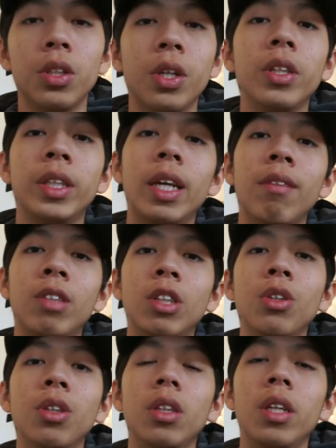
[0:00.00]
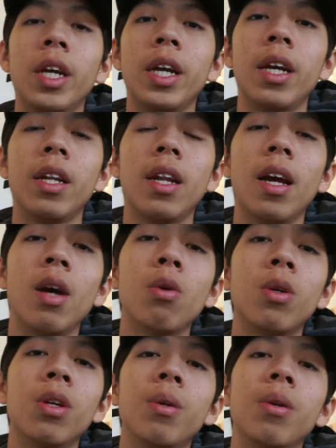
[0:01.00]
now it's afternoon and I
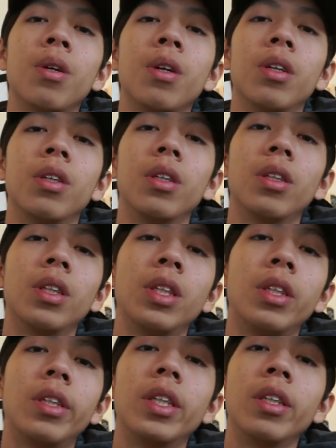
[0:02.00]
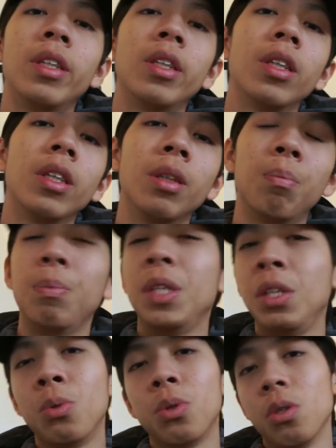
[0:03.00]
will start the
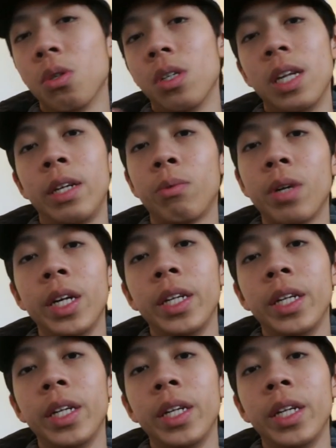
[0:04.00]
b-roll like right